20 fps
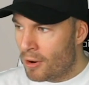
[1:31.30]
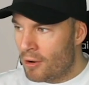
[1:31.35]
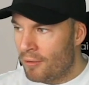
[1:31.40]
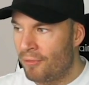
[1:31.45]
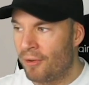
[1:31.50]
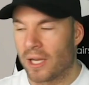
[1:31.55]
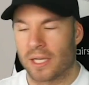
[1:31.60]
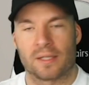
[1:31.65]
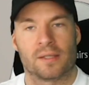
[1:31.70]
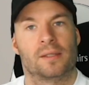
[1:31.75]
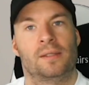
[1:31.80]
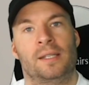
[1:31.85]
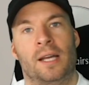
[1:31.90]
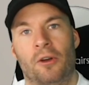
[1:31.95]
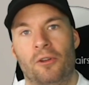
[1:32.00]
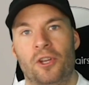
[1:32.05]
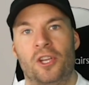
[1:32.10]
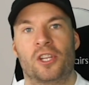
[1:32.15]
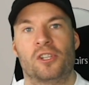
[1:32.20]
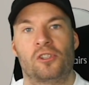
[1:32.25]

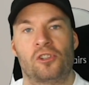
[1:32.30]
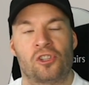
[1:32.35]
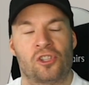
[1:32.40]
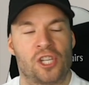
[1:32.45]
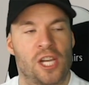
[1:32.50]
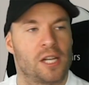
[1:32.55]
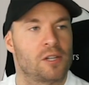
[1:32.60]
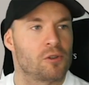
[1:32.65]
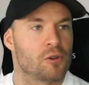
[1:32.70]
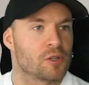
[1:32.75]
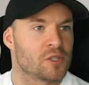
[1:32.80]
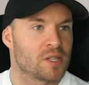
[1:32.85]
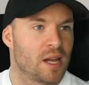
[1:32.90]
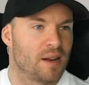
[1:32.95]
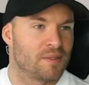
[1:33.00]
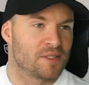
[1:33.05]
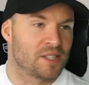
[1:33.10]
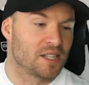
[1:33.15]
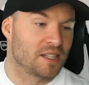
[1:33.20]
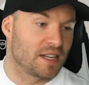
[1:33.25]
Perfect, now you can shit
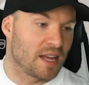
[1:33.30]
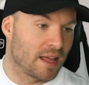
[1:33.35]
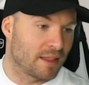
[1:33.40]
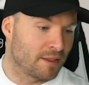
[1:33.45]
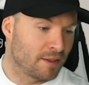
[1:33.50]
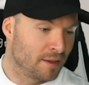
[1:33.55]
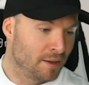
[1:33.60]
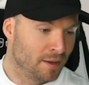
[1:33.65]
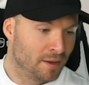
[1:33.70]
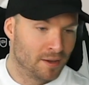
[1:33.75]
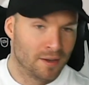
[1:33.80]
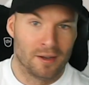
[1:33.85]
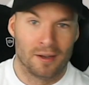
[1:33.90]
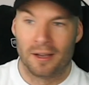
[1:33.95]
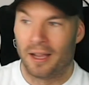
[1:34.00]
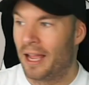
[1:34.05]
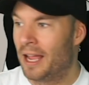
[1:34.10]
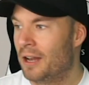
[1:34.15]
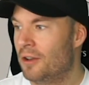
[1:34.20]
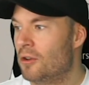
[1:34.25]
yourself to death
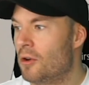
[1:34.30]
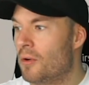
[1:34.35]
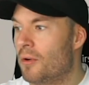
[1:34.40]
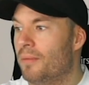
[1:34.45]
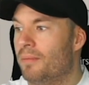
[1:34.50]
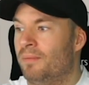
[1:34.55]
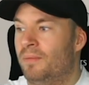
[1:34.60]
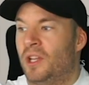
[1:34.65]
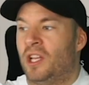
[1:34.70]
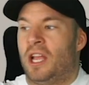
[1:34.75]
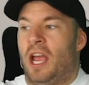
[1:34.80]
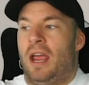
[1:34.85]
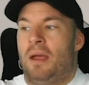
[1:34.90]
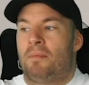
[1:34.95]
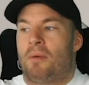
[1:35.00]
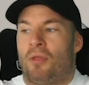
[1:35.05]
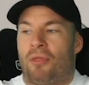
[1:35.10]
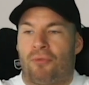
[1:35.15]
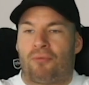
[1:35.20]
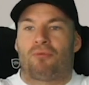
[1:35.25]
in your
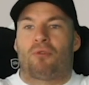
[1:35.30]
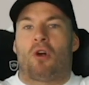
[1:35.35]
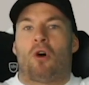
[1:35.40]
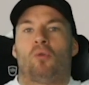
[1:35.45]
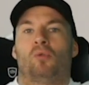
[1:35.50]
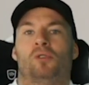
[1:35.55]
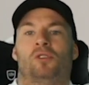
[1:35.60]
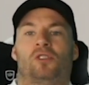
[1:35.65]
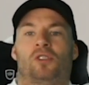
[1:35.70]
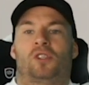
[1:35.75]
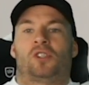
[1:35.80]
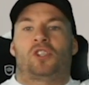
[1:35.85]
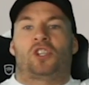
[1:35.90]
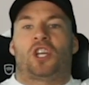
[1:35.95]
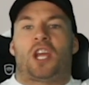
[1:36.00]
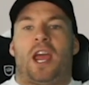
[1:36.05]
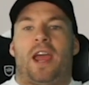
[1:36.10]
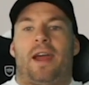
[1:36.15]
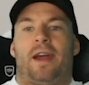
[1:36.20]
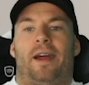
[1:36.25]
Game of Thrones
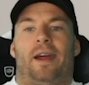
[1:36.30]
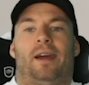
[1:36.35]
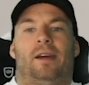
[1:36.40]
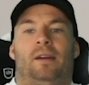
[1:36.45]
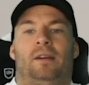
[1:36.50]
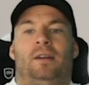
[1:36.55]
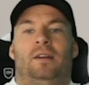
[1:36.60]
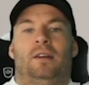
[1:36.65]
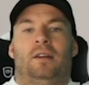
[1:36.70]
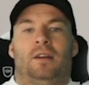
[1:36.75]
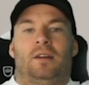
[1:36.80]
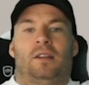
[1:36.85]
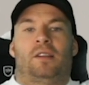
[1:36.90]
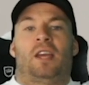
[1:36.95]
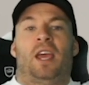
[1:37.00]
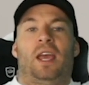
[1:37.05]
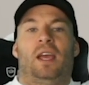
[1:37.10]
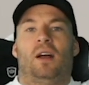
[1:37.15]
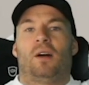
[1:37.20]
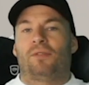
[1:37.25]
chair,
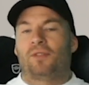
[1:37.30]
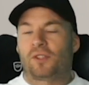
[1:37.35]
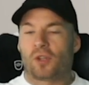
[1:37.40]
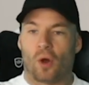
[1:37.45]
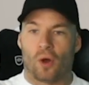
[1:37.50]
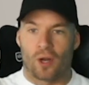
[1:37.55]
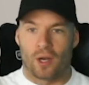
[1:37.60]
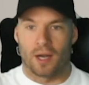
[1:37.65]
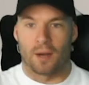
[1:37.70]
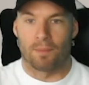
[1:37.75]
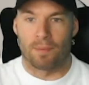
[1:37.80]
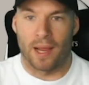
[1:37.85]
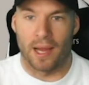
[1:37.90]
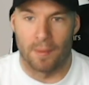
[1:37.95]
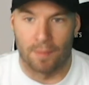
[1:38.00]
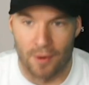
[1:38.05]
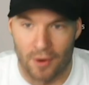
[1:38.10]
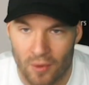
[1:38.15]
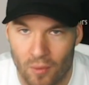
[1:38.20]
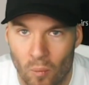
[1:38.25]
king of toilet
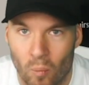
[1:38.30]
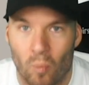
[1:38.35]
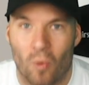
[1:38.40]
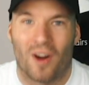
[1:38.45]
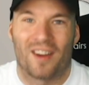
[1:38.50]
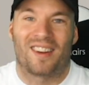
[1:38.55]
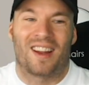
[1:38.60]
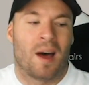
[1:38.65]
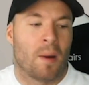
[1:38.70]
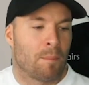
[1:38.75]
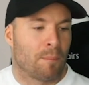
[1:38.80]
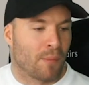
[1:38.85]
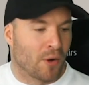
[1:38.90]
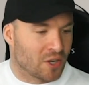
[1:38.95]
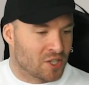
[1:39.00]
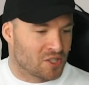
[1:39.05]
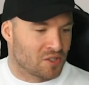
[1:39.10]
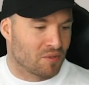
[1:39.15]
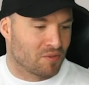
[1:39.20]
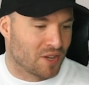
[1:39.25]
paper. What a
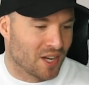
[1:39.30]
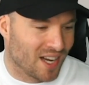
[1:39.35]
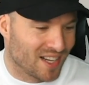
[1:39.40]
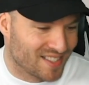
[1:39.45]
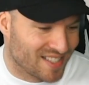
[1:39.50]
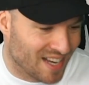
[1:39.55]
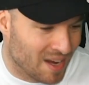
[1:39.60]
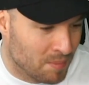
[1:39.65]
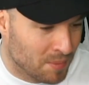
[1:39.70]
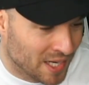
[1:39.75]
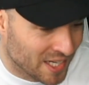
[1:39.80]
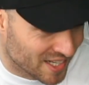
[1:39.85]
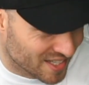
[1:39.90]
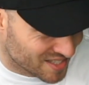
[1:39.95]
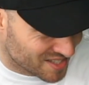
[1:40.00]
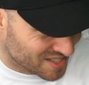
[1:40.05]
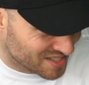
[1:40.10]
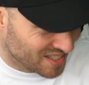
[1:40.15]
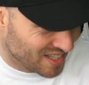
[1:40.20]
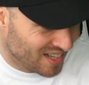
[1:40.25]
bunch of goddamn
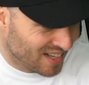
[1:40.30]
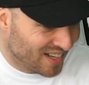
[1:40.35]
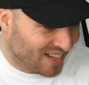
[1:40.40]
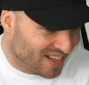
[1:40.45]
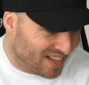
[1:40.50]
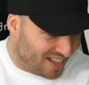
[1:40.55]
idiots.